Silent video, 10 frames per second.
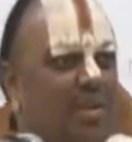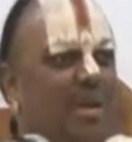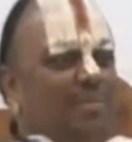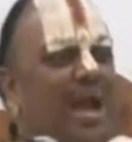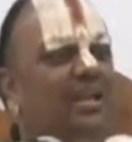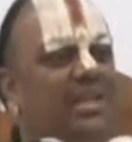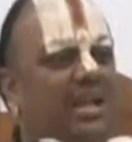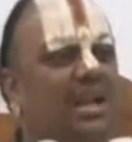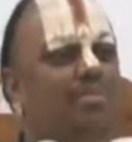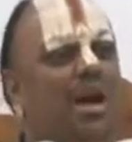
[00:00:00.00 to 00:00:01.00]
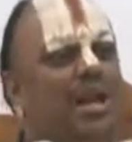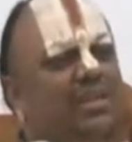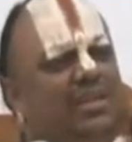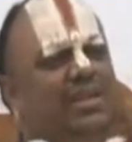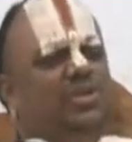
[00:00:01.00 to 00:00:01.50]
given by banks like
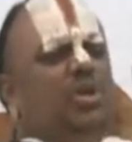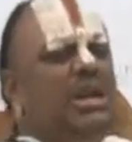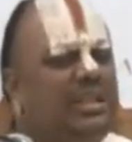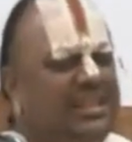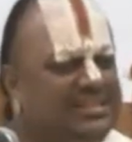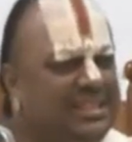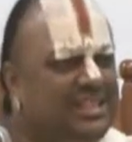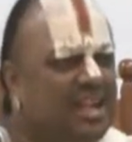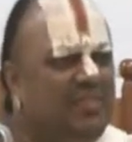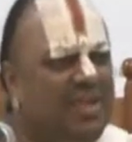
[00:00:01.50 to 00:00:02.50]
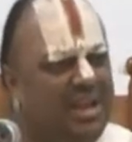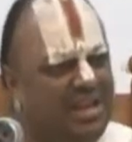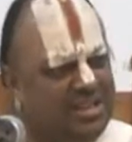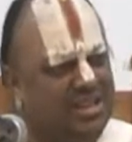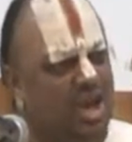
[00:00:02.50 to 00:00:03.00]
NABARD and everything. So these things are the
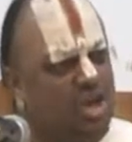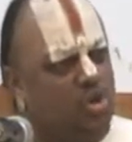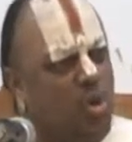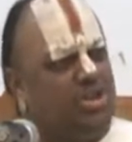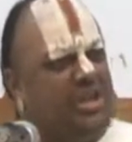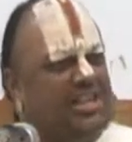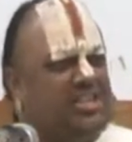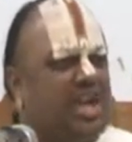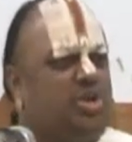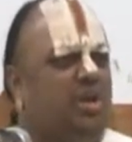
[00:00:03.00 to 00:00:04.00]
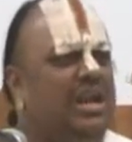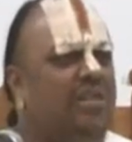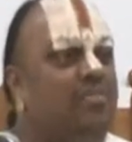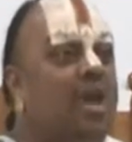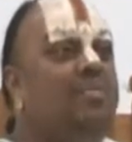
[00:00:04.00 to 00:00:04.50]
various social,
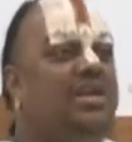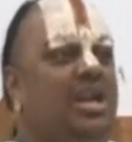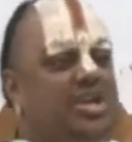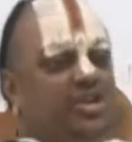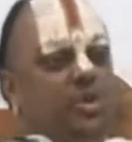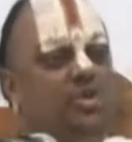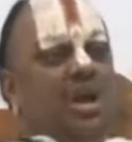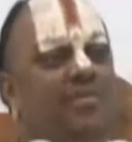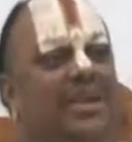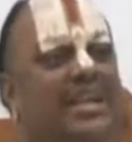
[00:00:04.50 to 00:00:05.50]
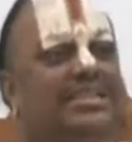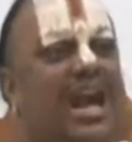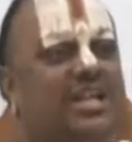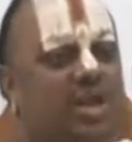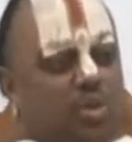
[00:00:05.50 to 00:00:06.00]
structural, environmental issues which are
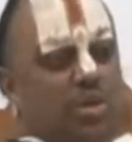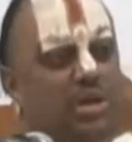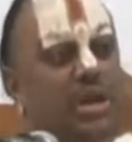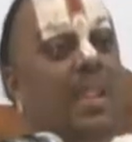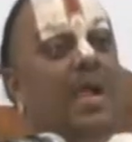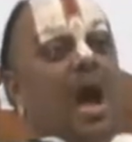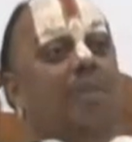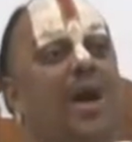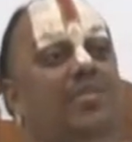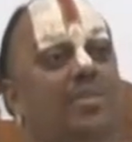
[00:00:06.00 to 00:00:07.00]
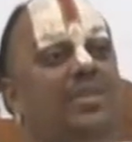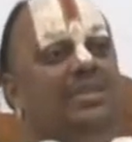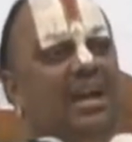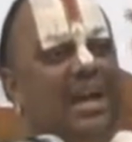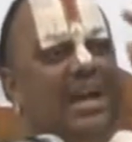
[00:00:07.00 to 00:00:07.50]
scattered to that. Apart from
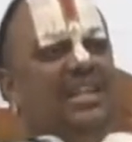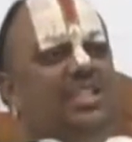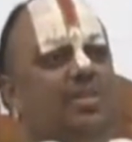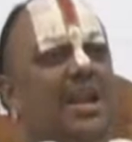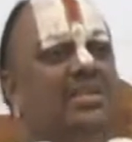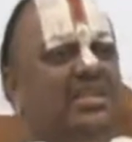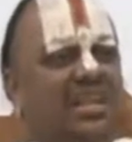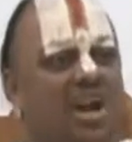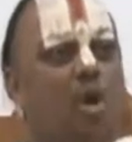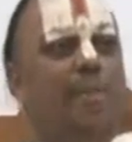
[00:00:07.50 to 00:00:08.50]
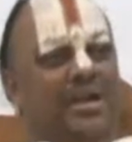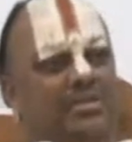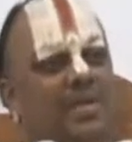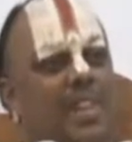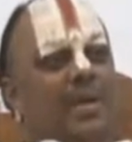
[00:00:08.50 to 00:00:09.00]
that, the greatest menace is the
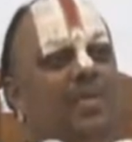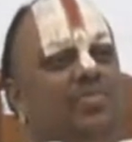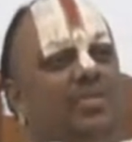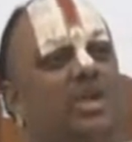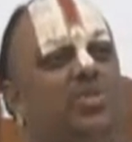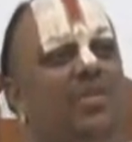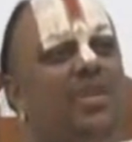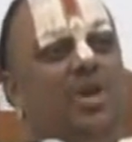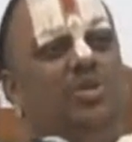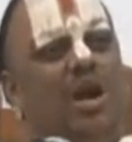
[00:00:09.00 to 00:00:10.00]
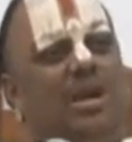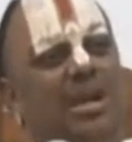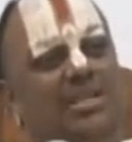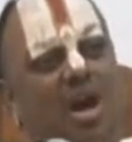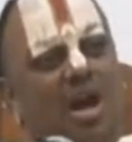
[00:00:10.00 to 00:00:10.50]
government. That's why we have to
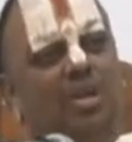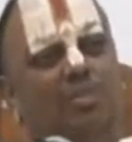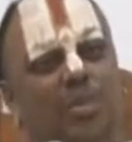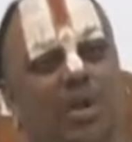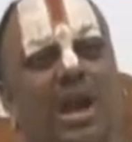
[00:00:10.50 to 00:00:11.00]
organize all